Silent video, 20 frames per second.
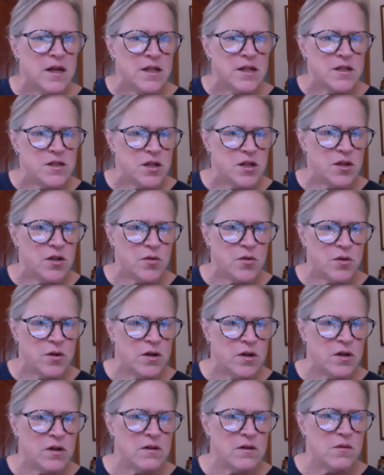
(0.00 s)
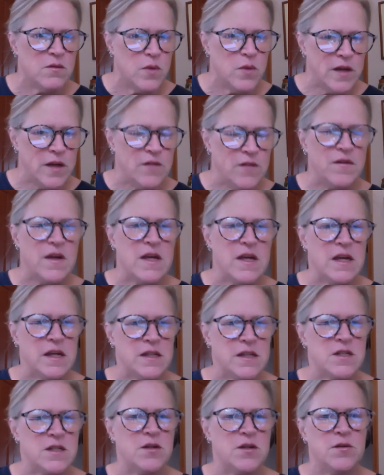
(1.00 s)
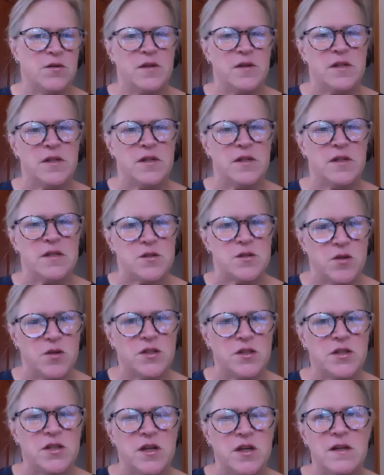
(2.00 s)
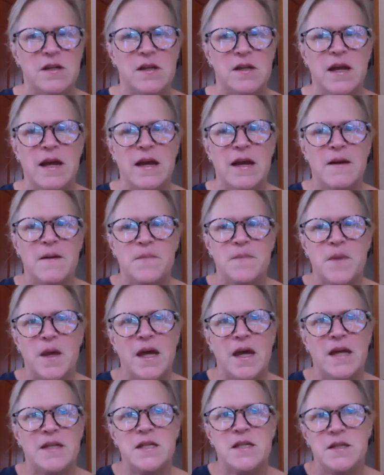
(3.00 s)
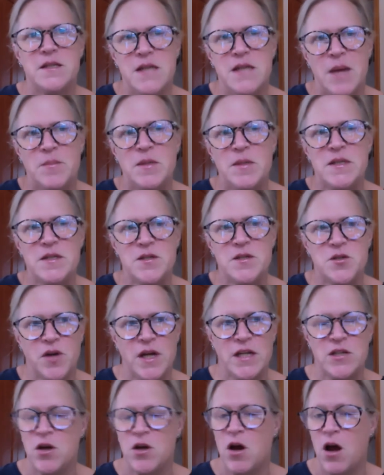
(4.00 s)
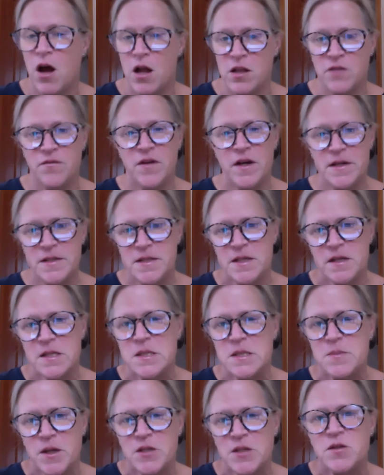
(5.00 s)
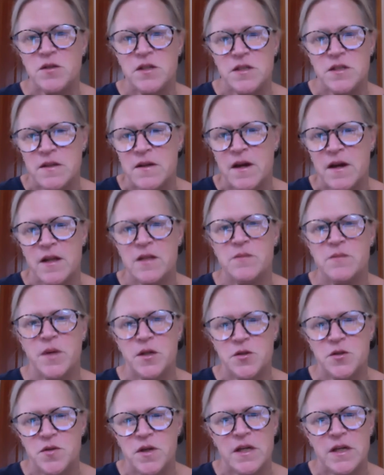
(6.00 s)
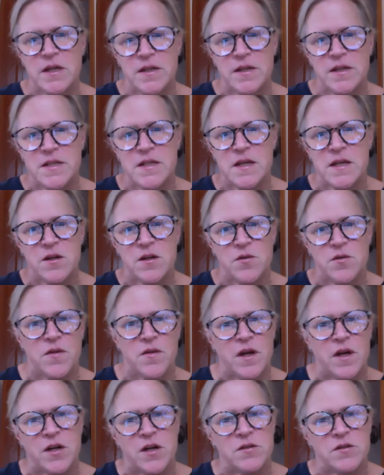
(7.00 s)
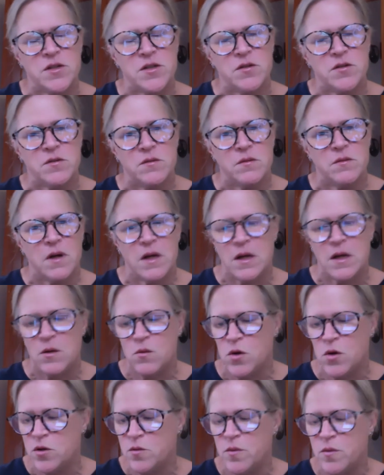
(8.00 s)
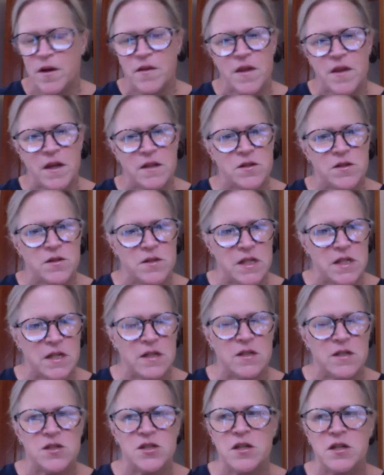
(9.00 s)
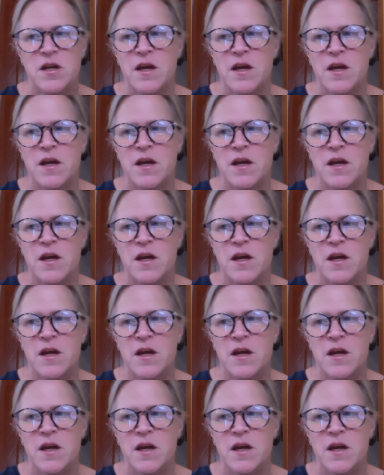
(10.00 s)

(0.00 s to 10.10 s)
to your weaving and to your instruction and to demonstrate to all of us and especially to the elementary kids that you're there to uh, work with and to teach